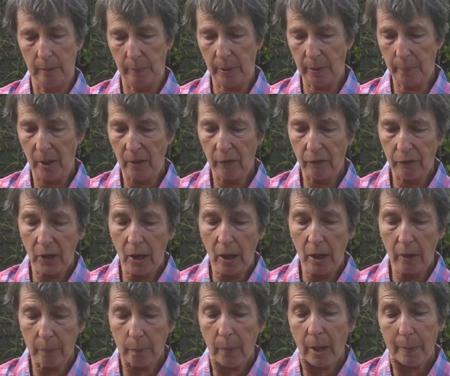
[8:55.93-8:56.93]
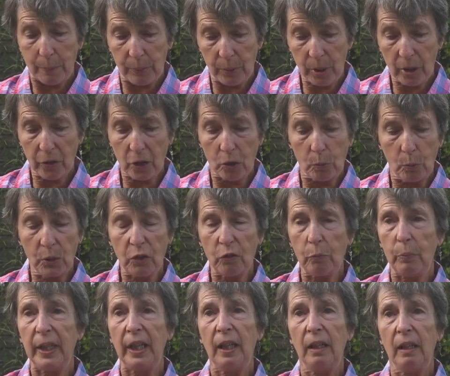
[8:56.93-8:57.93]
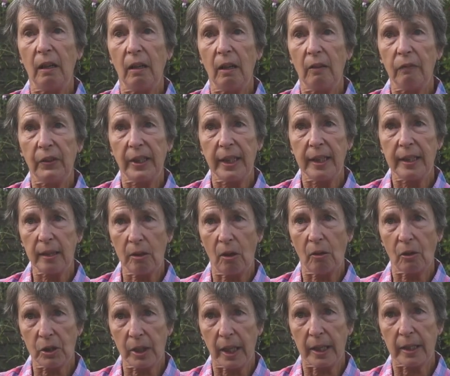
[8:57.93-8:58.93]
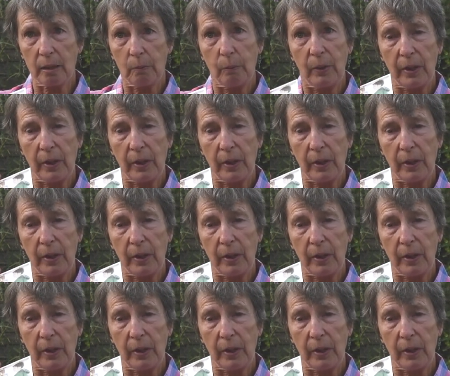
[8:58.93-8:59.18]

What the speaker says: But my brother would have been laughing his socks off,